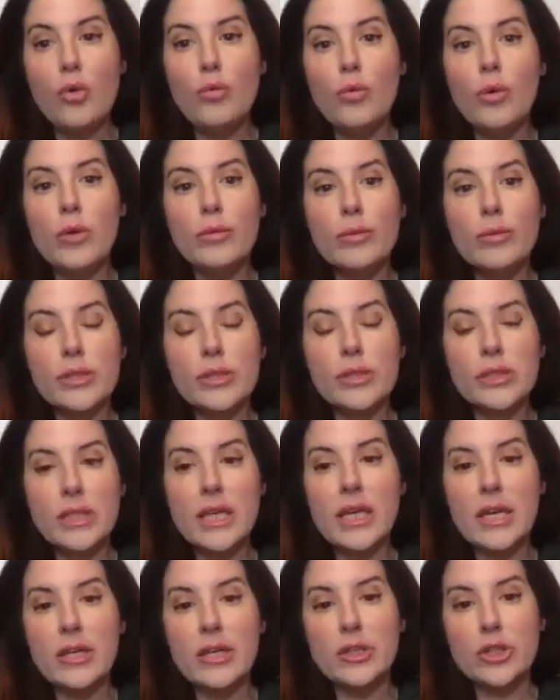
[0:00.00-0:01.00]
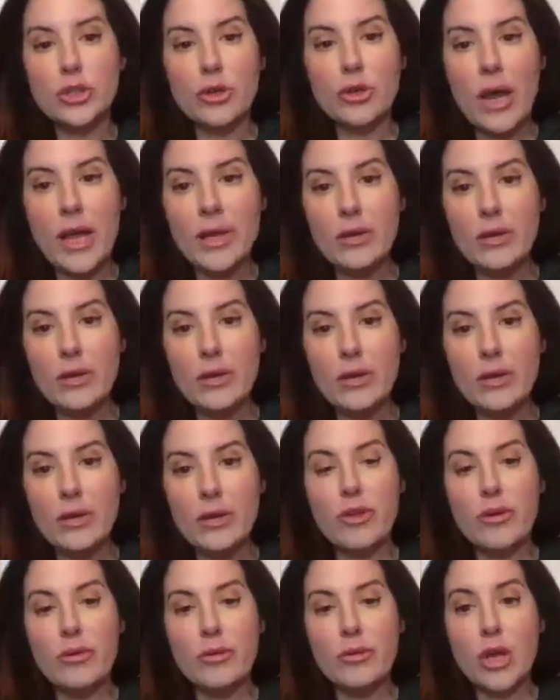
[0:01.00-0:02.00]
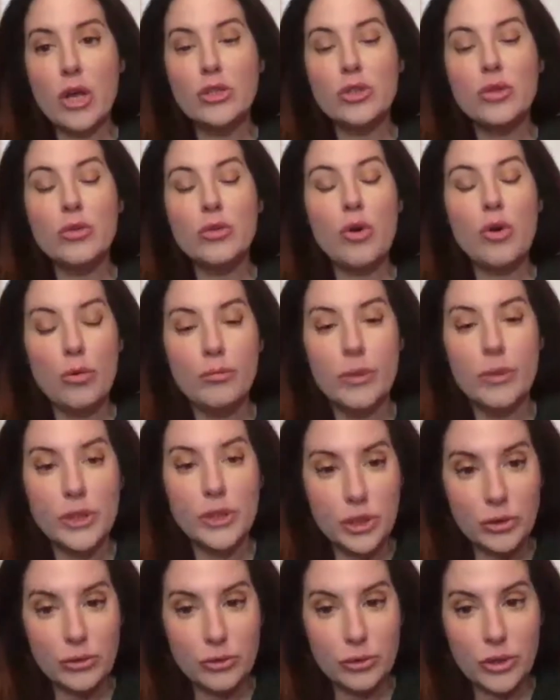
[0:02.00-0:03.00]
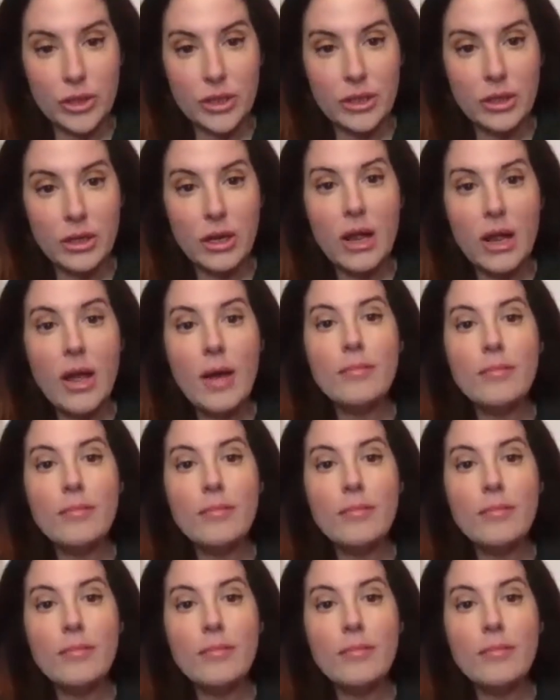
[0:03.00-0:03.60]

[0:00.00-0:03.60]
we were seeing a trend where there was also homeless children.